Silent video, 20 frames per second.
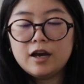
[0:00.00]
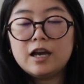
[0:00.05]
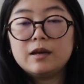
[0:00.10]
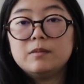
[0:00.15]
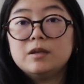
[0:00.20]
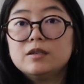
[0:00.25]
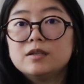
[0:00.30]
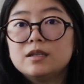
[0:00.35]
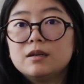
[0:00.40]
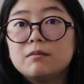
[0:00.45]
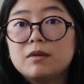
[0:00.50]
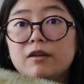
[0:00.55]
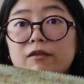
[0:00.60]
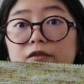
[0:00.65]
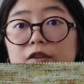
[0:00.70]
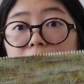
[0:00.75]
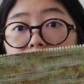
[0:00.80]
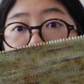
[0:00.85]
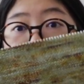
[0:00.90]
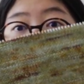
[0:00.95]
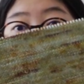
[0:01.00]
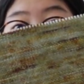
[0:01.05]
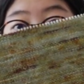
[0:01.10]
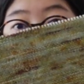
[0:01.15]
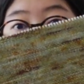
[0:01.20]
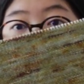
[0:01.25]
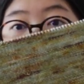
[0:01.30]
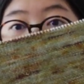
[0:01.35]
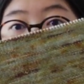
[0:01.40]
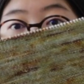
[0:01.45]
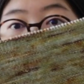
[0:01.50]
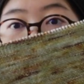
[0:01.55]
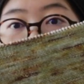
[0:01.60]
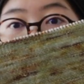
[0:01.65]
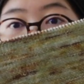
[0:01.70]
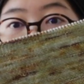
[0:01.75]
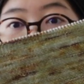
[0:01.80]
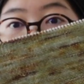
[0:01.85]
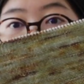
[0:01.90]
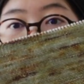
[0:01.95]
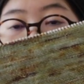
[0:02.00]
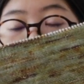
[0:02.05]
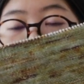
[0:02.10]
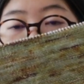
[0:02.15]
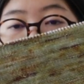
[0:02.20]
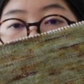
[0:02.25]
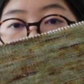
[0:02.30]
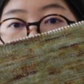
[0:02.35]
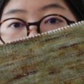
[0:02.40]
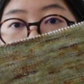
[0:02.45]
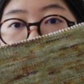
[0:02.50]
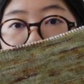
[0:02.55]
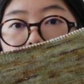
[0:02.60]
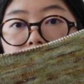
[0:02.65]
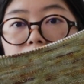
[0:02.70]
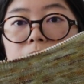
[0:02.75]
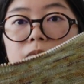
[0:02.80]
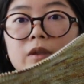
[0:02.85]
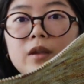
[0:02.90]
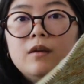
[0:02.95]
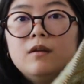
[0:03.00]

I'm using my fingering weight in the Peruvian wool,